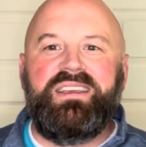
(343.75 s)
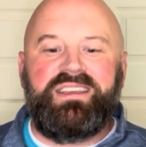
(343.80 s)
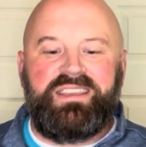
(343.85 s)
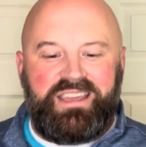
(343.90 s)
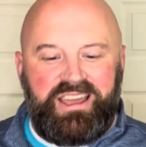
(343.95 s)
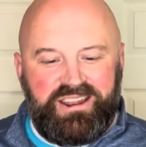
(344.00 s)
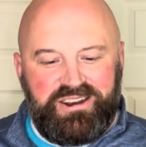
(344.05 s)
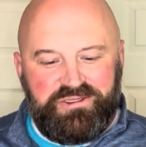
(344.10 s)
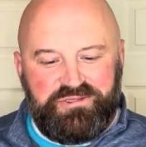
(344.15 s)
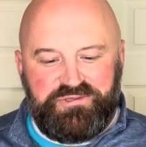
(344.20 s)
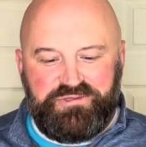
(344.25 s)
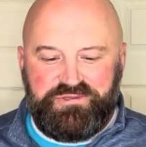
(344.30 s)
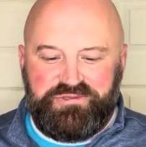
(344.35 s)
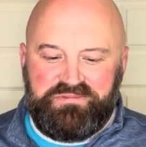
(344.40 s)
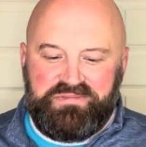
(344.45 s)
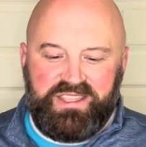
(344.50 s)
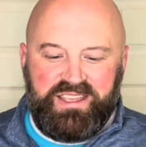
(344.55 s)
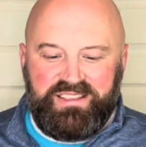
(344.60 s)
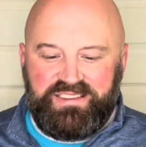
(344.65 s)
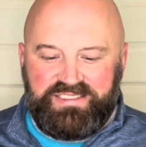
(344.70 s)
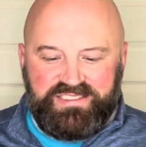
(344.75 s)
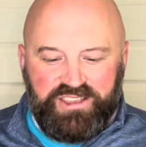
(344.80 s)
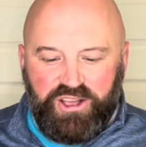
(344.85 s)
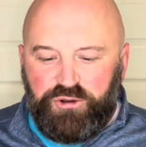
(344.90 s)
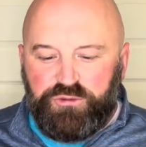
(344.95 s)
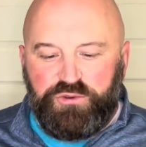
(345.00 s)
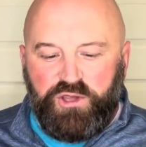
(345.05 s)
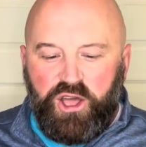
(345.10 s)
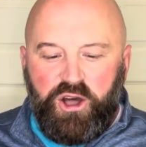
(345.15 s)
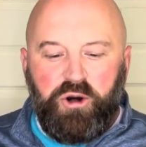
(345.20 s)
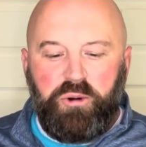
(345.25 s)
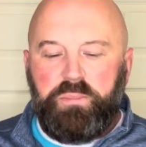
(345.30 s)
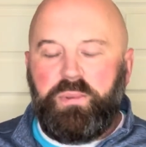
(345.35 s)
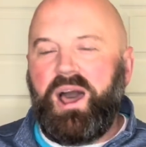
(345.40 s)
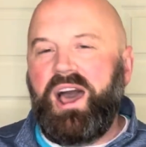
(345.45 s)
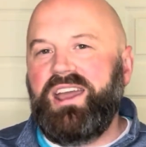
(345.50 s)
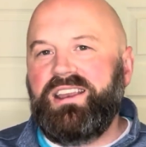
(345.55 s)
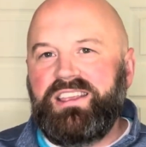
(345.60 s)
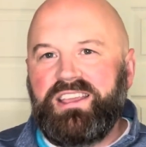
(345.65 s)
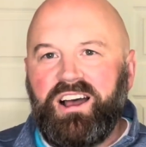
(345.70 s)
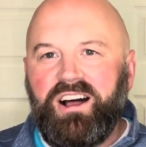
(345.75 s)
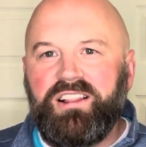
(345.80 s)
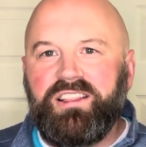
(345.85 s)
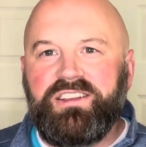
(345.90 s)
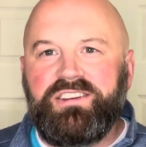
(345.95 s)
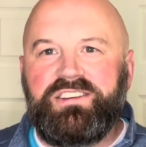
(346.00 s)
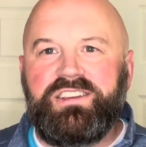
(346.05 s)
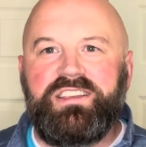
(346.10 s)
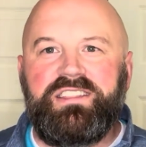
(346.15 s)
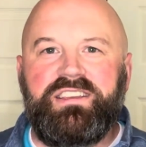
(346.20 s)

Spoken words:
kind of self-help ideology.